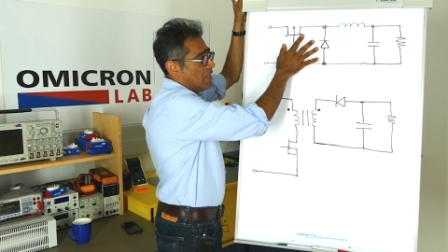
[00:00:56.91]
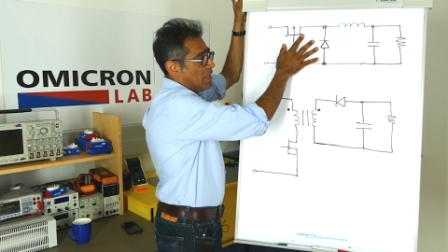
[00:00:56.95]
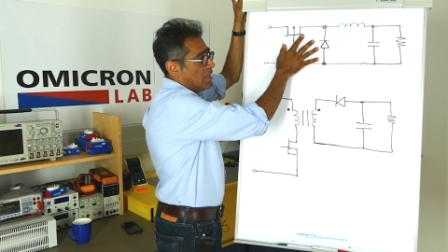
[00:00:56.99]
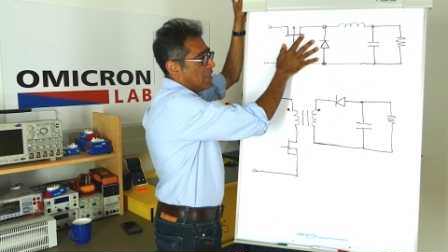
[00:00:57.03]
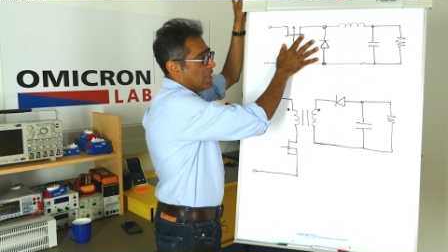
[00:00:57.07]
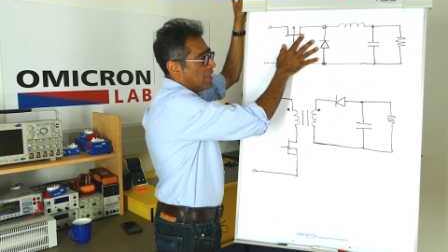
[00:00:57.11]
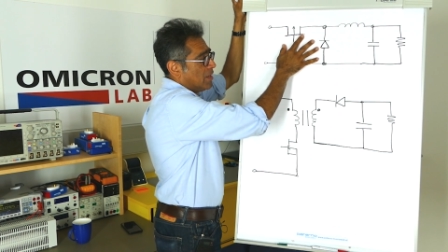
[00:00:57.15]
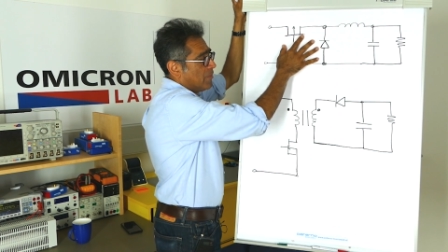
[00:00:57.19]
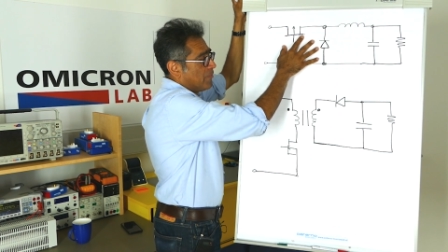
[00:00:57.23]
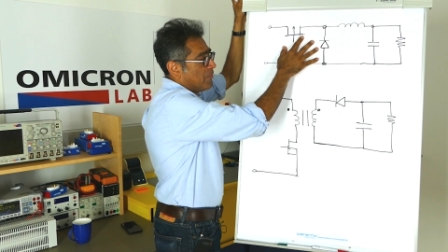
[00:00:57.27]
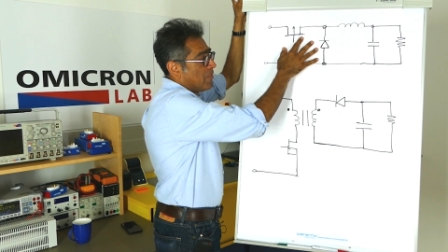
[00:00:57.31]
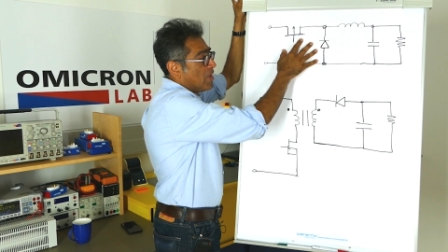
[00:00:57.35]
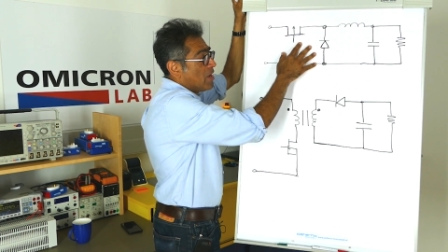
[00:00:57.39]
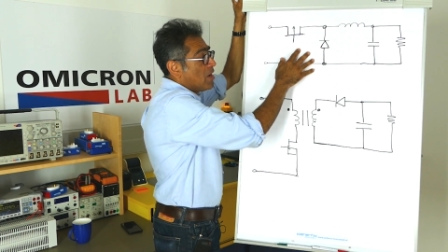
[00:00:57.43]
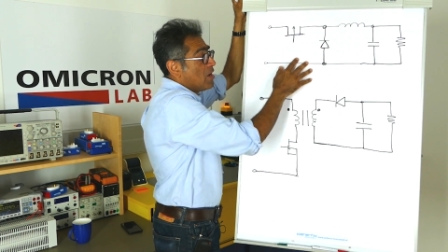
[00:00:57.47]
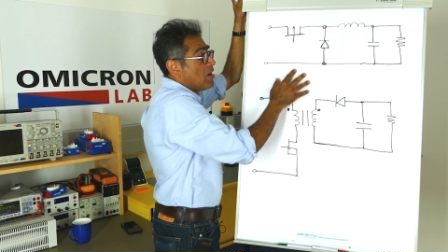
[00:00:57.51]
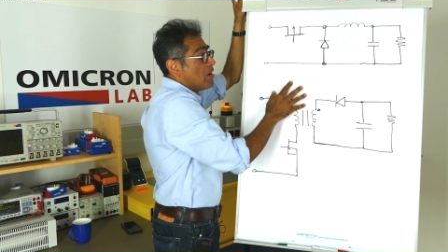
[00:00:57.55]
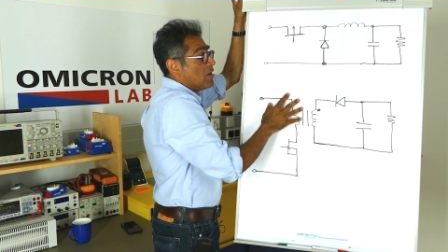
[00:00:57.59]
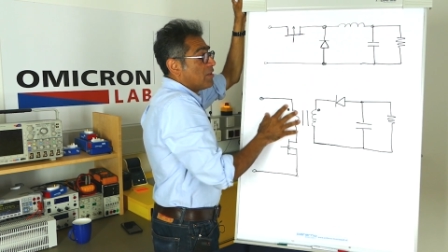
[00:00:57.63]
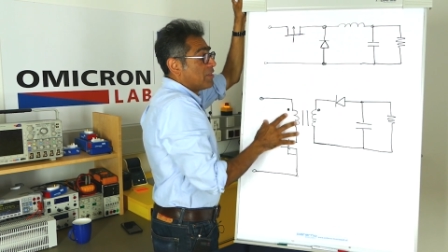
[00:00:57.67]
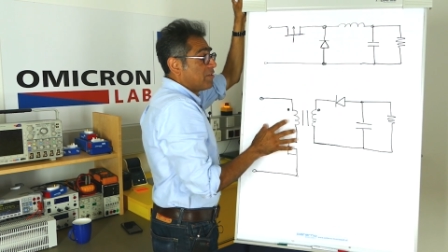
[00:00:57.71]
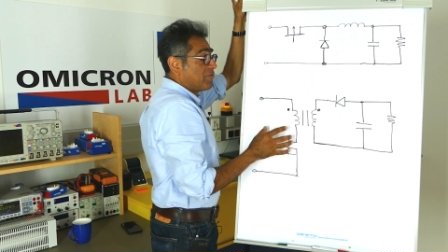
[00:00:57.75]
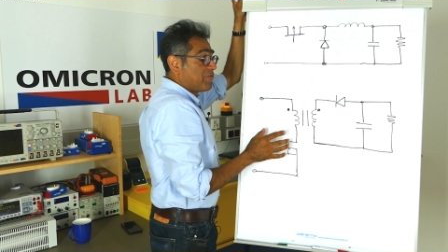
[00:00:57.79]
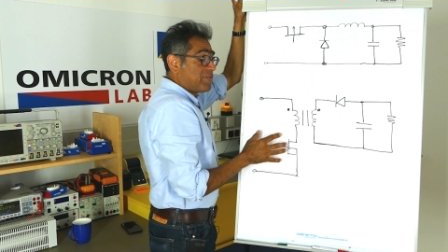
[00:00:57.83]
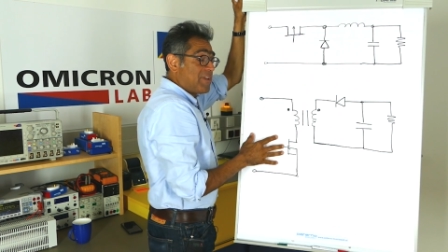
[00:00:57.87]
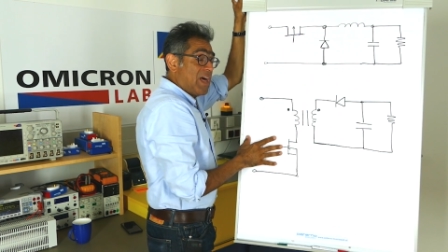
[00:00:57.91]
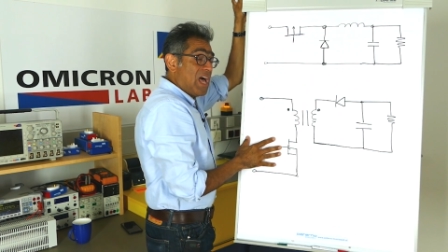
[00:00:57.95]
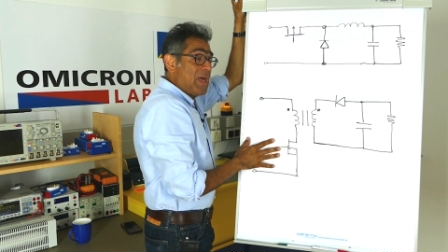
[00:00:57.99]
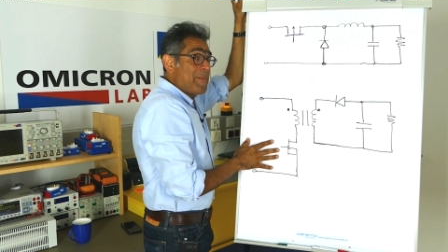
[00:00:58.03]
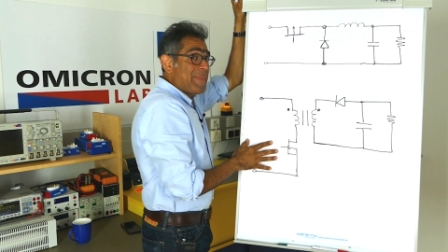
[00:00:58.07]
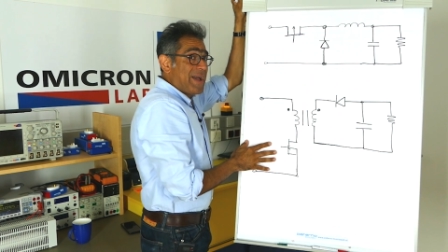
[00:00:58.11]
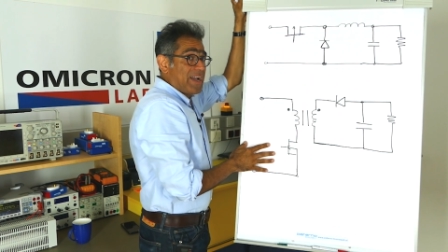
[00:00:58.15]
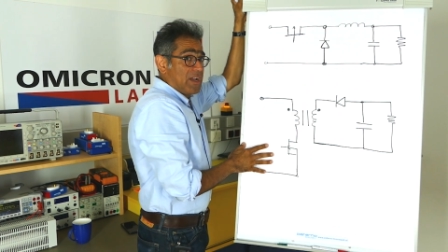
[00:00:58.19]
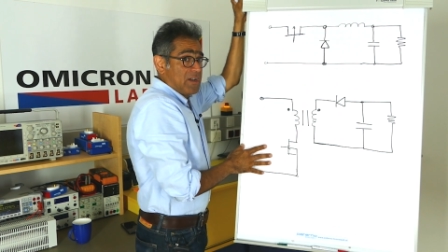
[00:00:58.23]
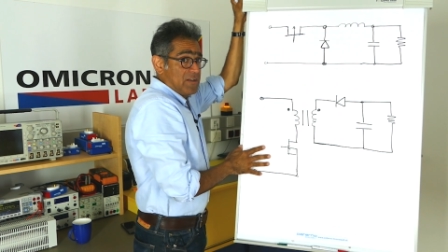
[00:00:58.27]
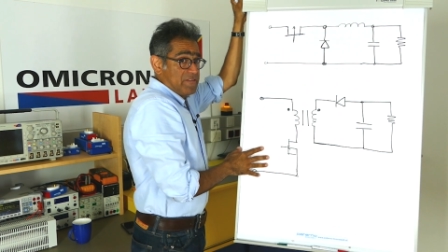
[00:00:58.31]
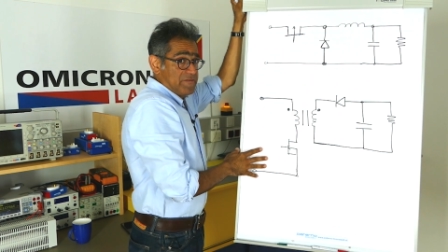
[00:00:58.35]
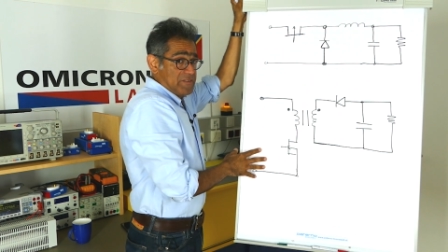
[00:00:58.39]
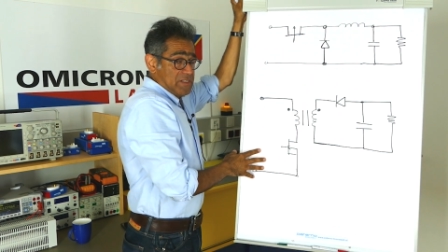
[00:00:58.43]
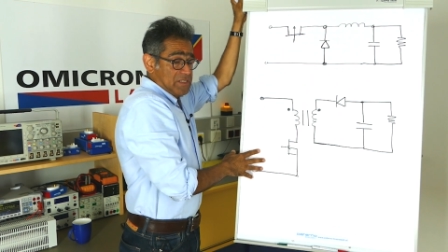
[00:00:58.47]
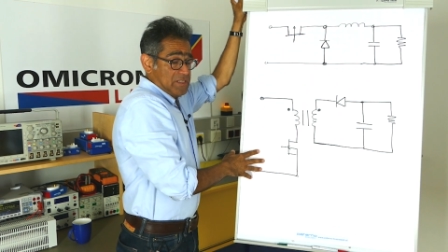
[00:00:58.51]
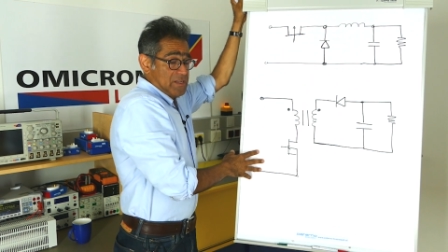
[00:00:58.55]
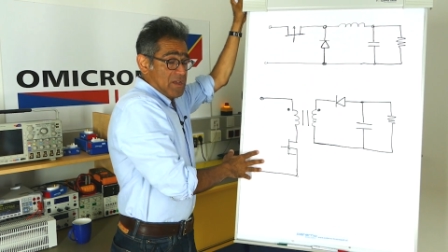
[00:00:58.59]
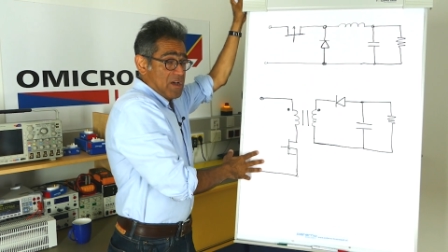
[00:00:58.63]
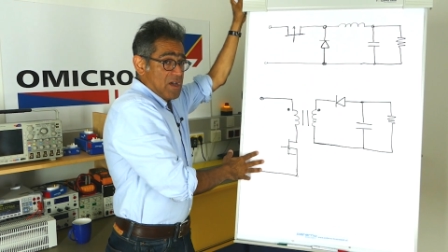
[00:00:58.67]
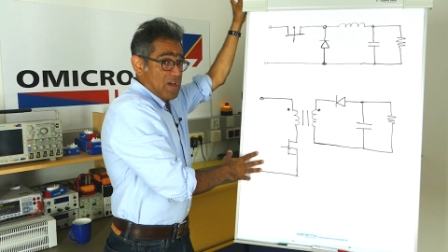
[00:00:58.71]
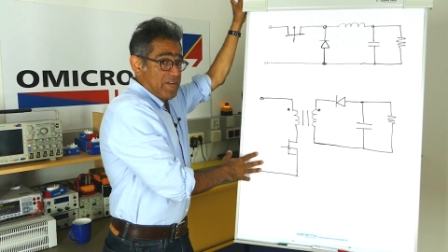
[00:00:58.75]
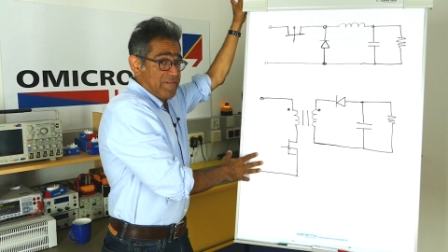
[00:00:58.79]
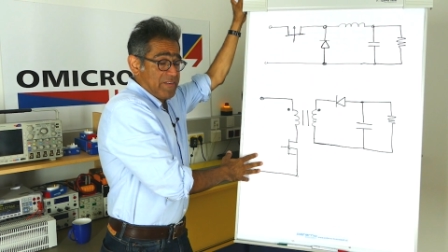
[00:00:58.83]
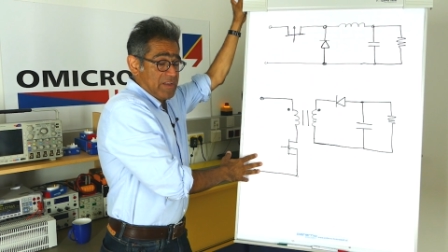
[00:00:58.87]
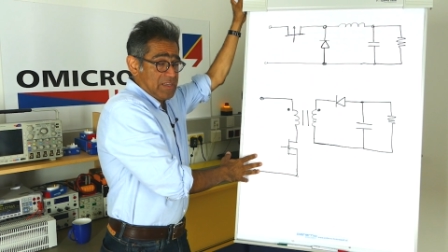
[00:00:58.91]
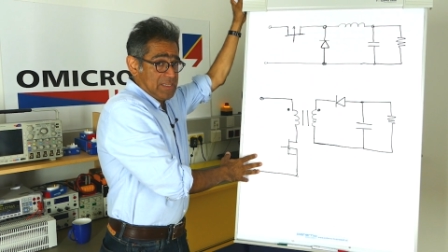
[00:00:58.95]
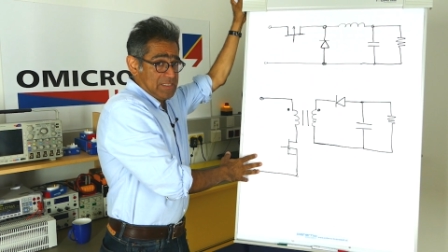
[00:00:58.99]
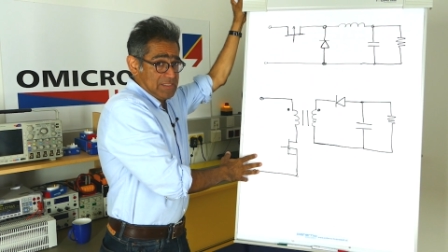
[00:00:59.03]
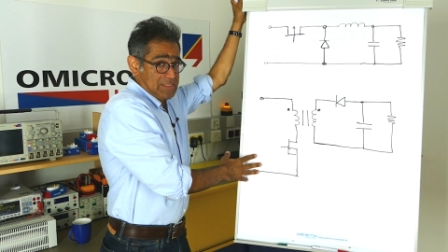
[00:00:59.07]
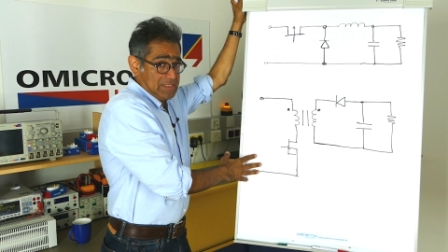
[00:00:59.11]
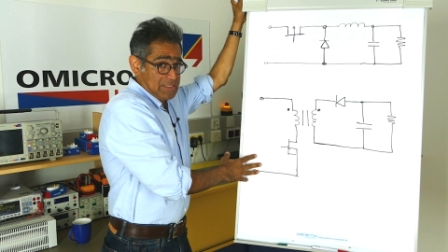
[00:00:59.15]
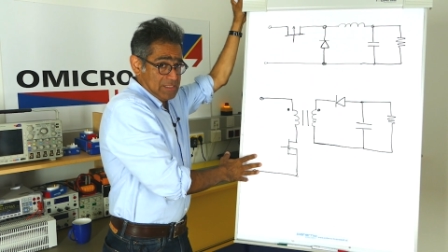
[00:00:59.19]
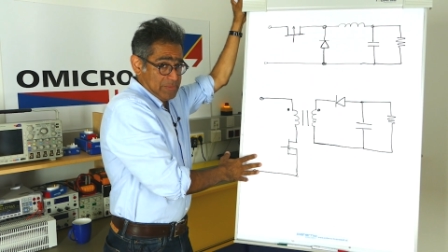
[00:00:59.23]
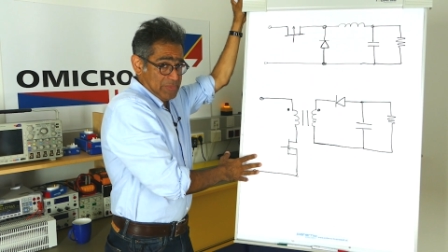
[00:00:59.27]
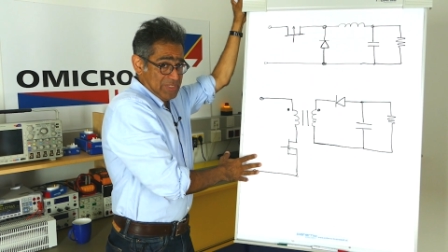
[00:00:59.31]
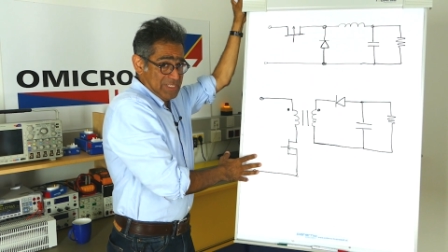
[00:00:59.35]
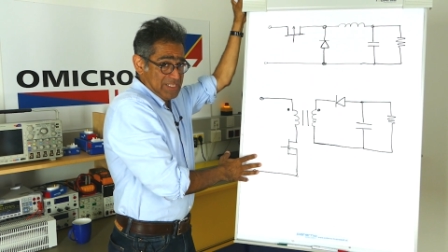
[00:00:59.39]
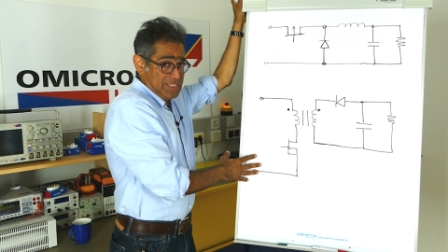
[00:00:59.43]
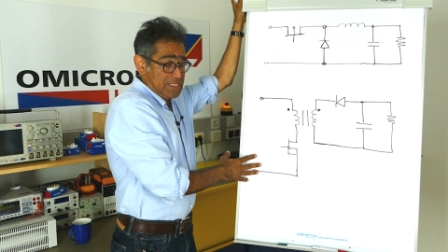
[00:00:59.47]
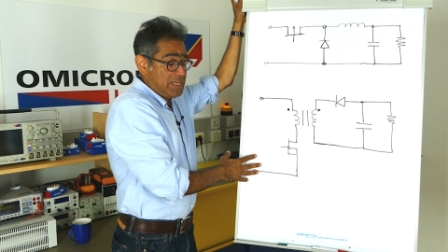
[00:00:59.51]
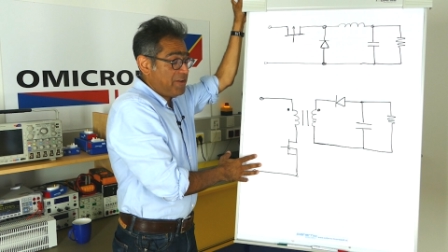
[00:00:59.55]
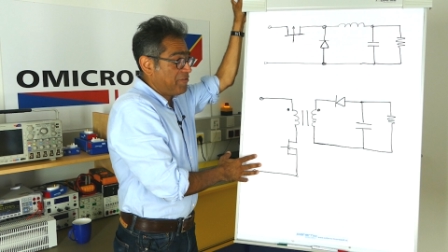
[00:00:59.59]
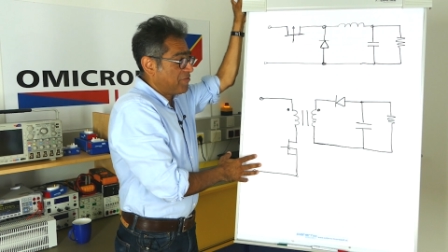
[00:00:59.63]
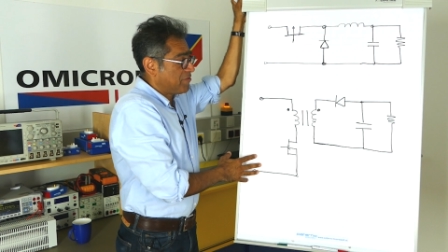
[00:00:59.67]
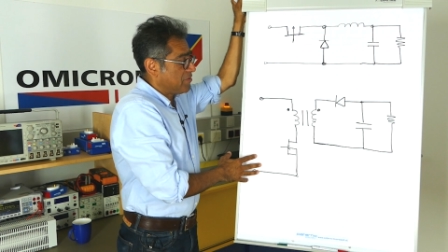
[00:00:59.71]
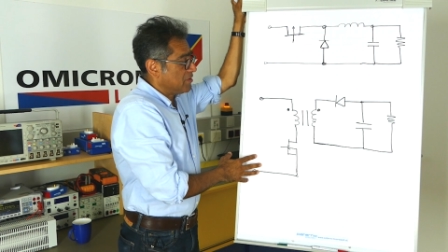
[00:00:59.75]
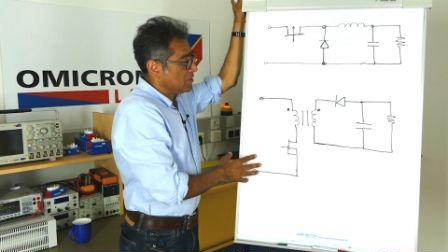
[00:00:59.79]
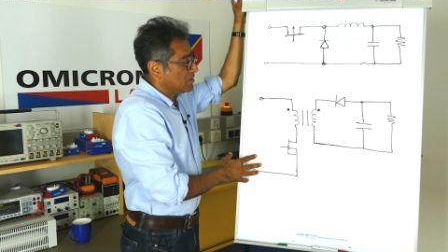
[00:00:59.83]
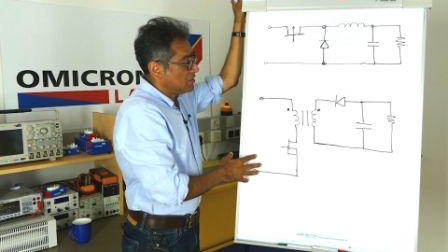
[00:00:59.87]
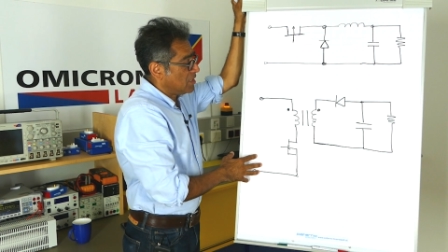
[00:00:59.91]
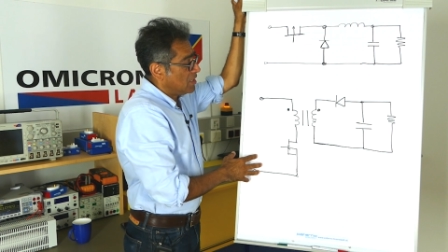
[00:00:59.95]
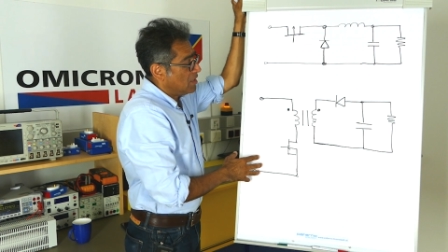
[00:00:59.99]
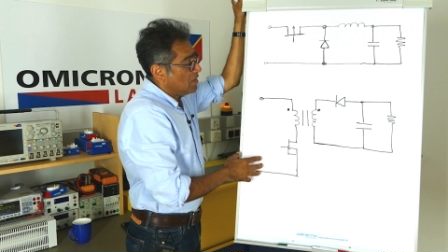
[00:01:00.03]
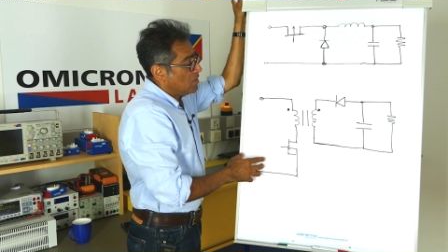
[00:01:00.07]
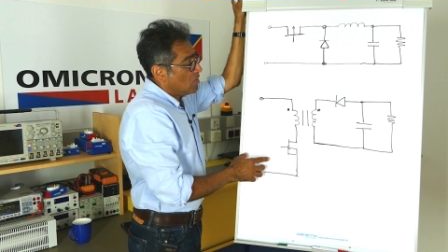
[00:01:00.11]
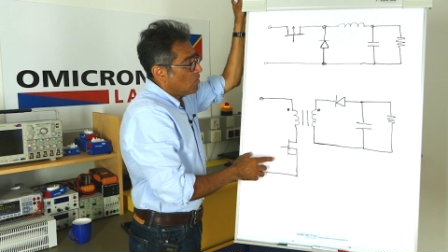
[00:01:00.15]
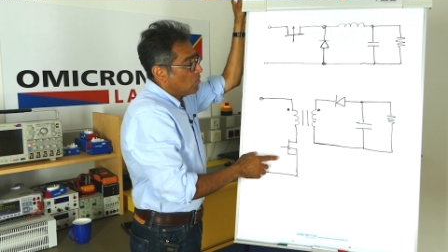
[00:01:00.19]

Um, the flyback converter, however, is a bit different.